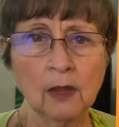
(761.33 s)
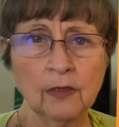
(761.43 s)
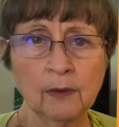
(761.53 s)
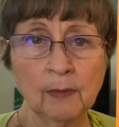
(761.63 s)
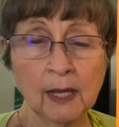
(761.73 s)

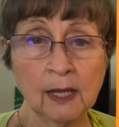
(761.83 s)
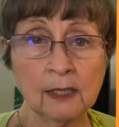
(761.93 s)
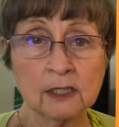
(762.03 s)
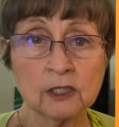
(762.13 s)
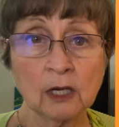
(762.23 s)
The
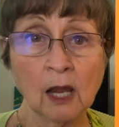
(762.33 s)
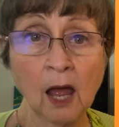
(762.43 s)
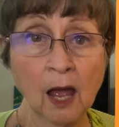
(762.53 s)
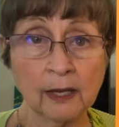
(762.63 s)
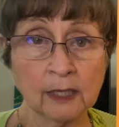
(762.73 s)
man is
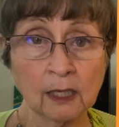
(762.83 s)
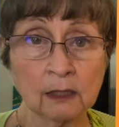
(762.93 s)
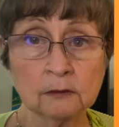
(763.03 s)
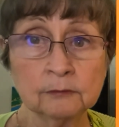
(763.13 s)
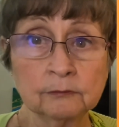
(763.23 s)

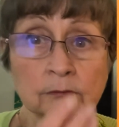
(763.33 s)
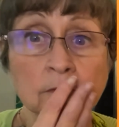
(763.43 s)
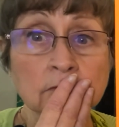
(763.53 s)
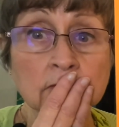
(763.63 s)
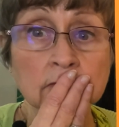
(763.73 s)
lying,
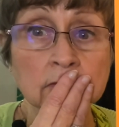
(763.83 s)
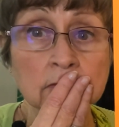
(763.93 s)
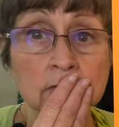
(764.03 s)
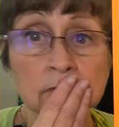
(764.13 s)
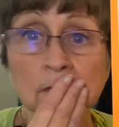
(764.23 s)

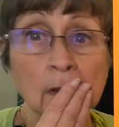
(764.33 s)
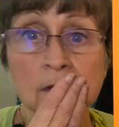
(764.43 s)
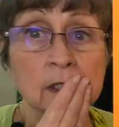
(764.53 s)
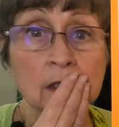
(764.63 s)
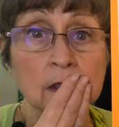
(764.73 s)

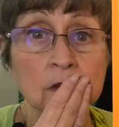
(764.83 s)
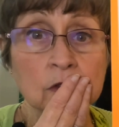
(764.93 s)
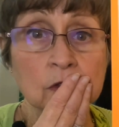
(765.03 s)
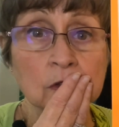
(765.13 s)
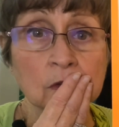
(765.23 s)
not telling the
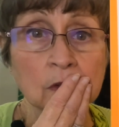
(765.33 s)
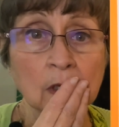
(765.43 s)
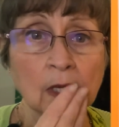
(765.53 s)
truth.